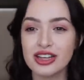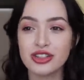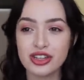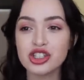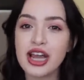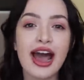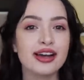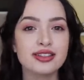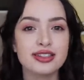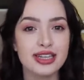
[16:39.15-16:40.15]
So then she
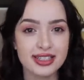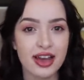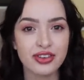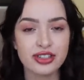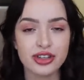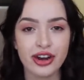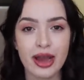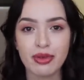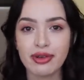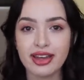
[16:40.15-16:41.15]
asks, does he have an
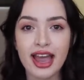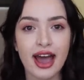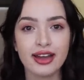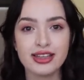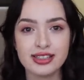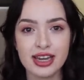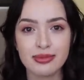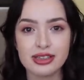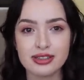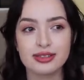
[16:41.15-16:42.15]
Instagram? I'm like, yeah, his
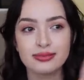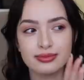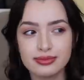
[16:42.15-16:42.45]
name is...